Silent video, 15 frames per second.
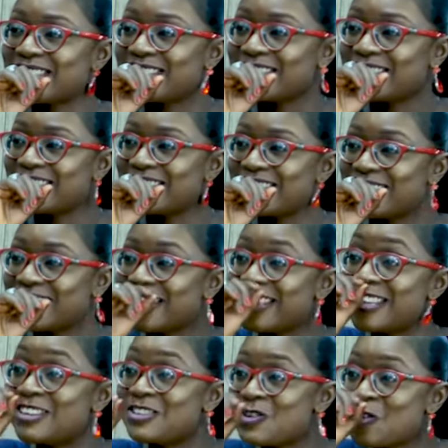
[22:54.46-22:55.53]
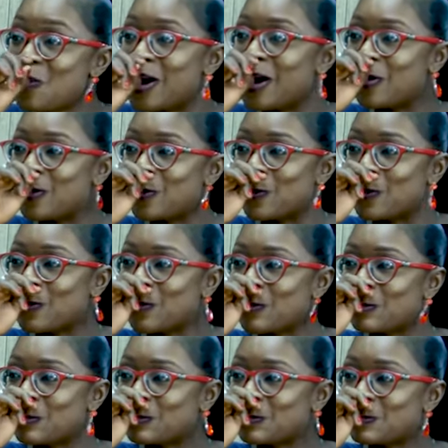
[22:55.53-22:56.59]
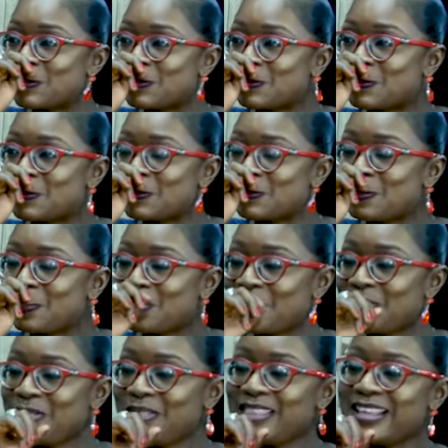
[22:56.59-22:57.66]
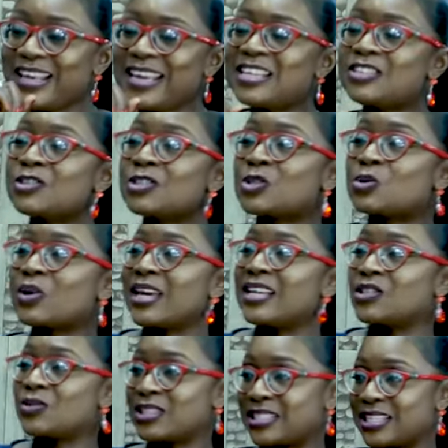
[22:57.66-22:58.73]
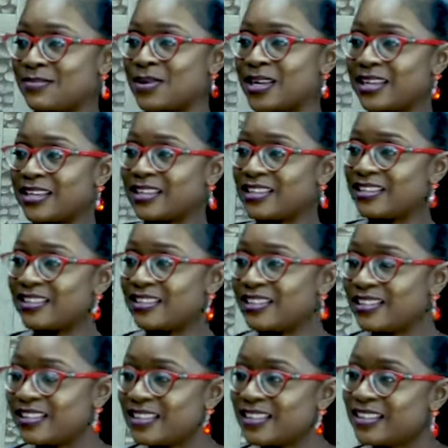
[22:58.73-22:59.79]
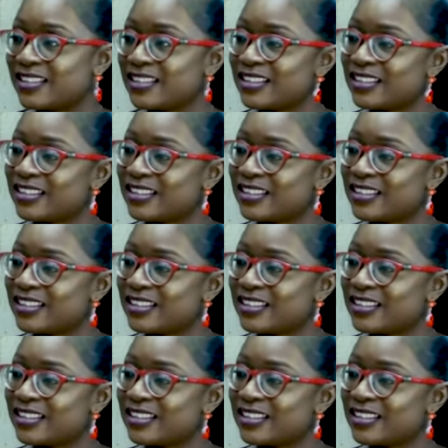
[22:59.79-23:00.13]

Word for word: Wow. He knew my uncle. Wow. And he just took interest in me. Then